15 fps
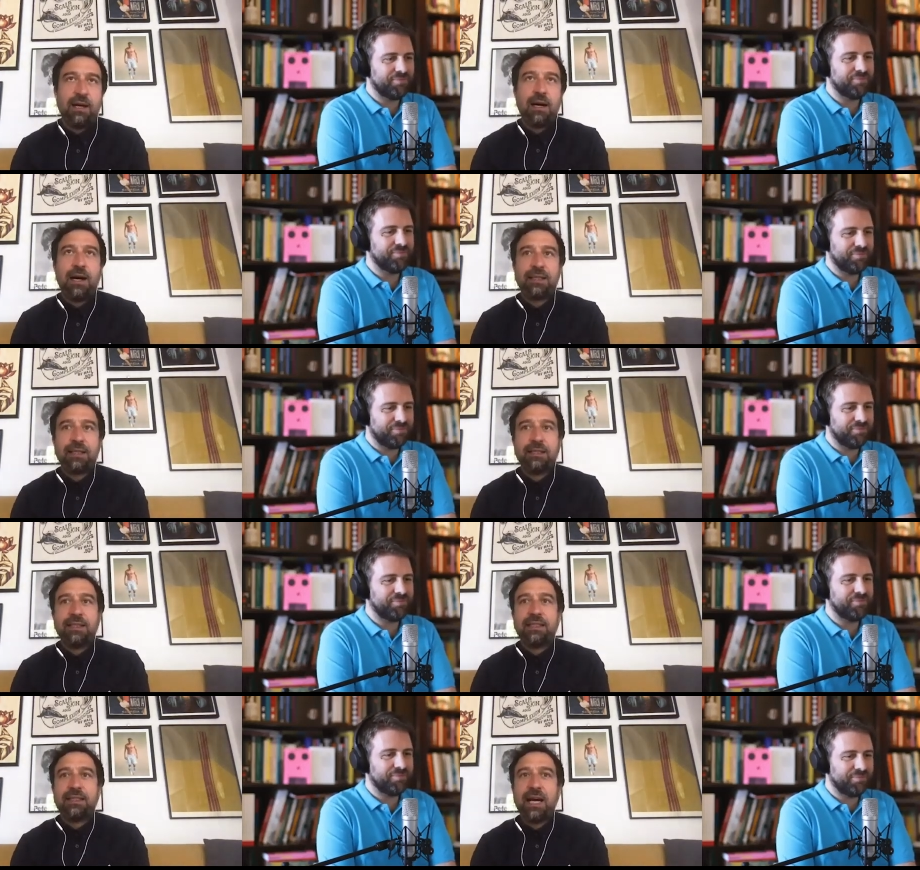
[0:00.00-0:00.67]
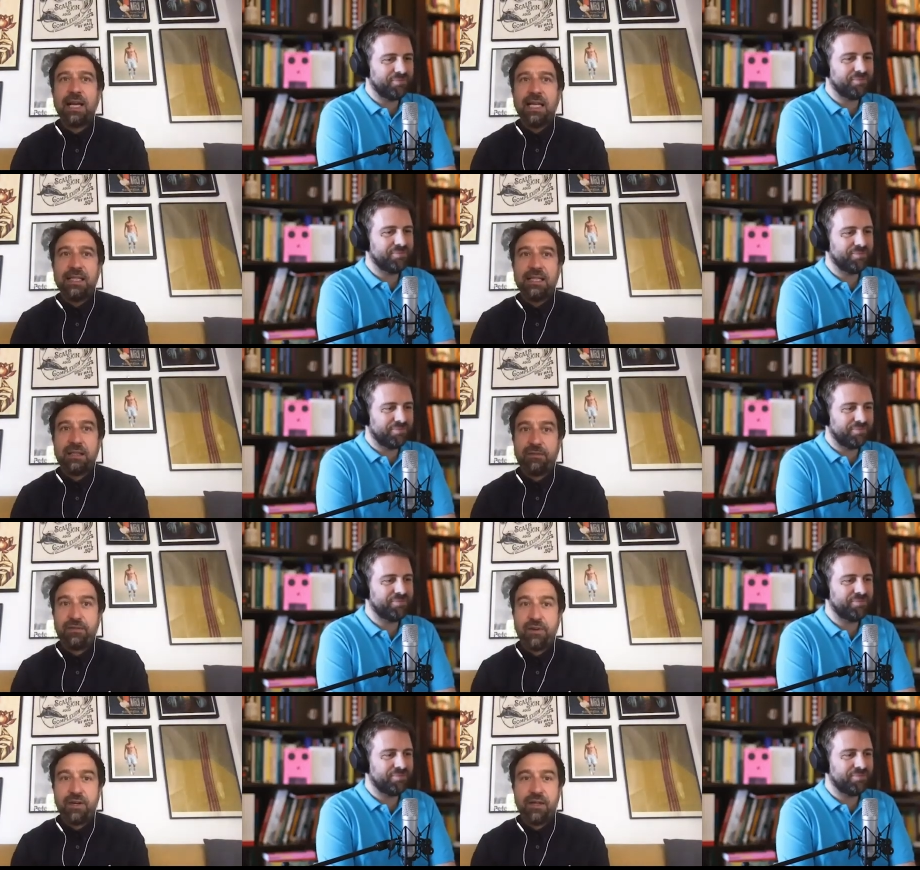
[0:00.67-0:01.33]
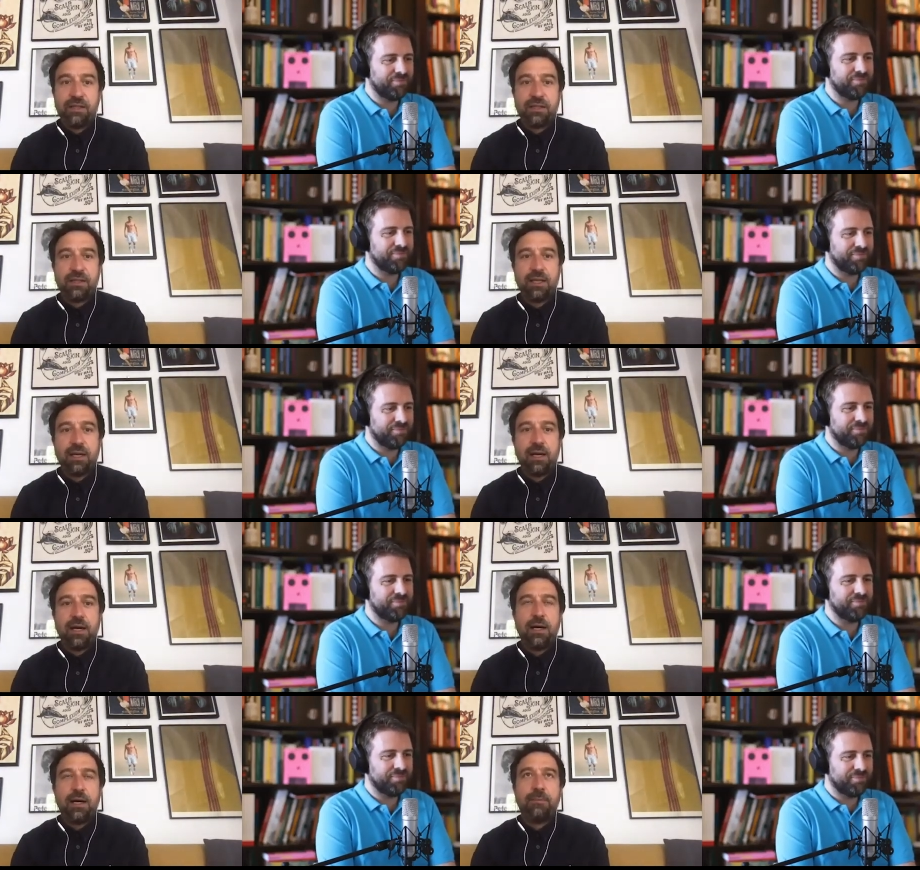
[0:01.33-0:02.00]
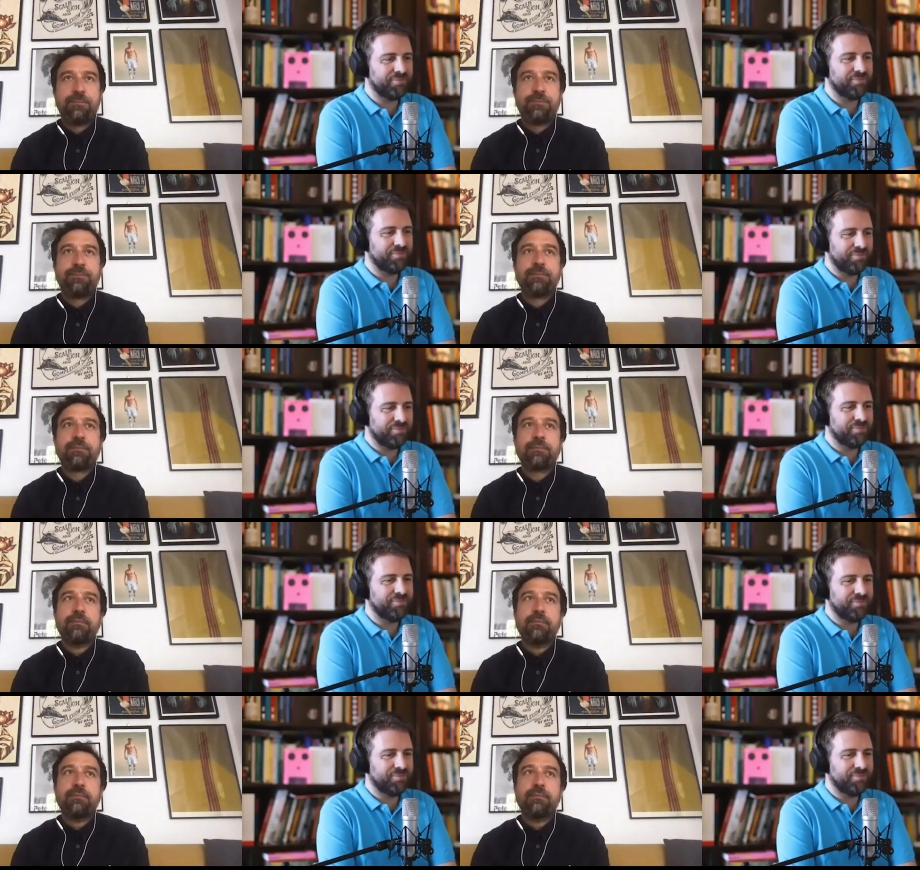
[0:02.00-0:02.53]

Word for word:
Speaker 1: art and design is the first um,